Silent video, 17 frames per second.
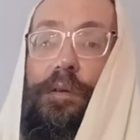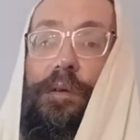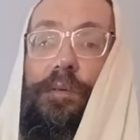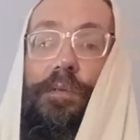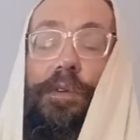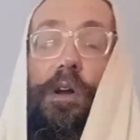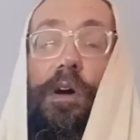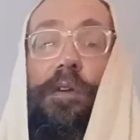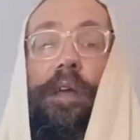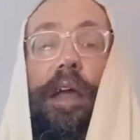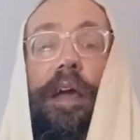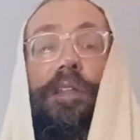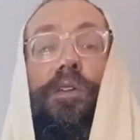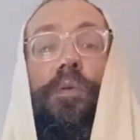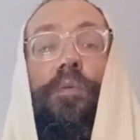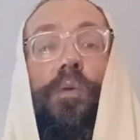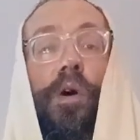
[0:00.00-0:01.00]
We don't hear
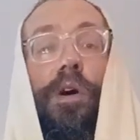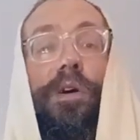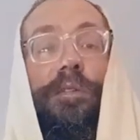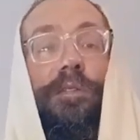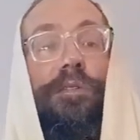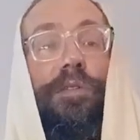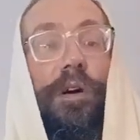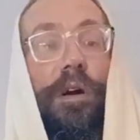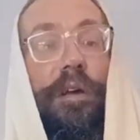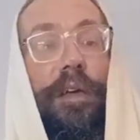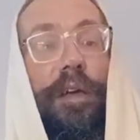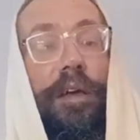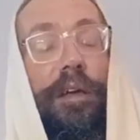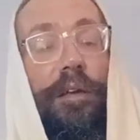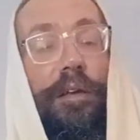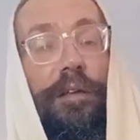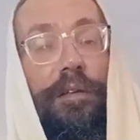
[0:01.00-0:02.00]
the walls
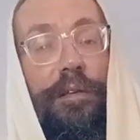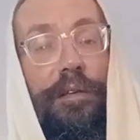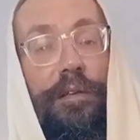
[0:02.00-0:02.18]
talking.